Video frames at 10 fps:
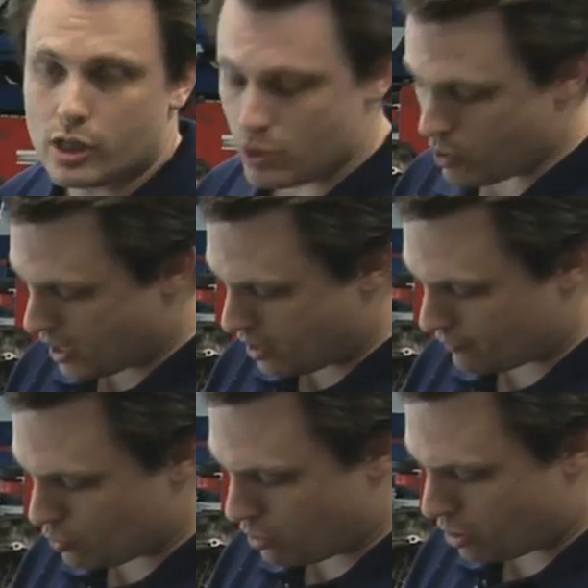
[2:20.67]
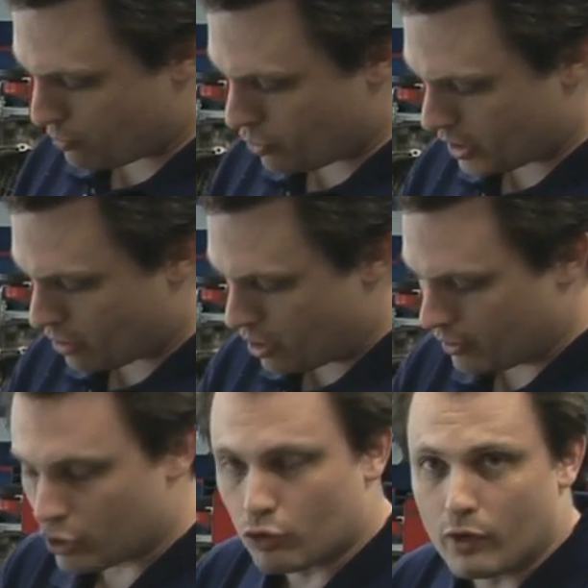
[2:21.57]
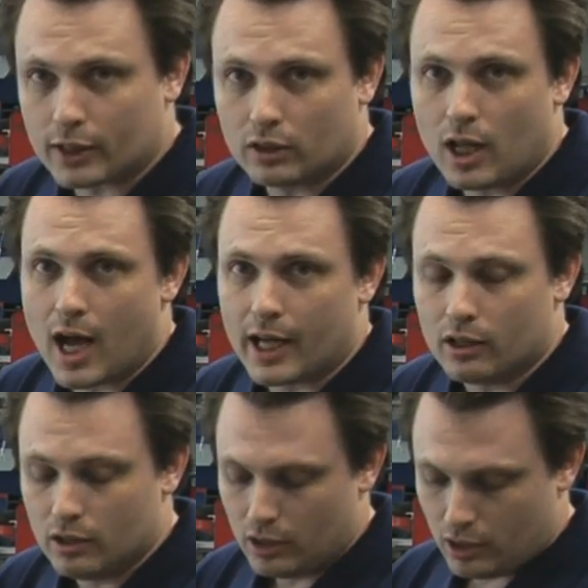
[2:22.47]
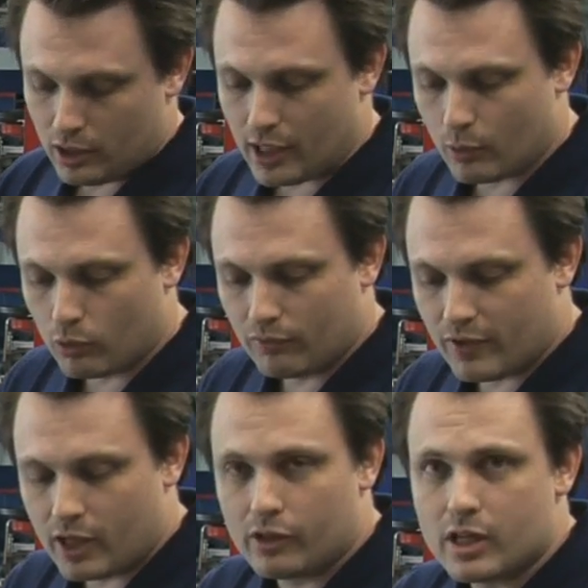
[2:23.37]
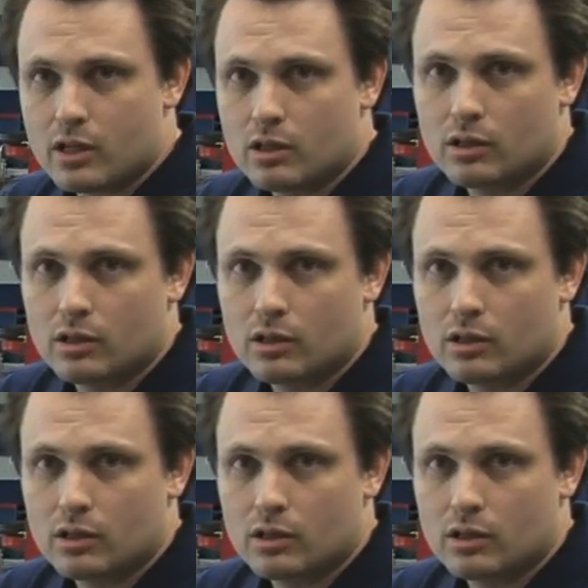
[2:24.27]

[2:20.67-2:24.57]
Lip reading: that you have, you are putting it on the correct line. And it will vary